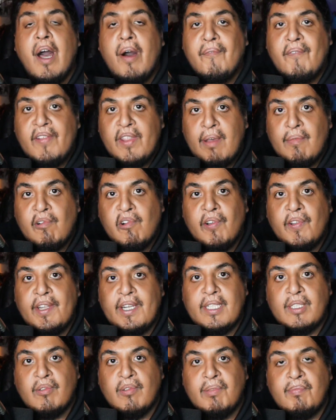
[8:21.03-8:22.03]
I'm ForneverWorld,
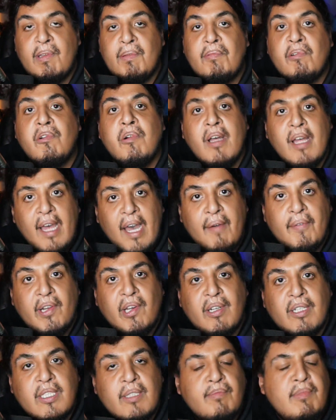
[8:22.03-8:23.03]
and as always, people, have
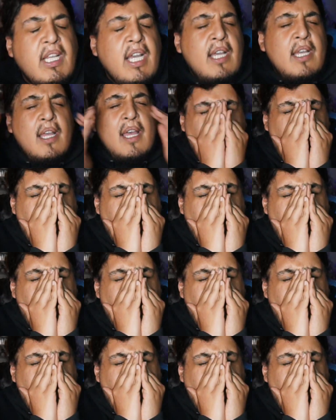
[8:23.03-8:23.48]
an awesome day.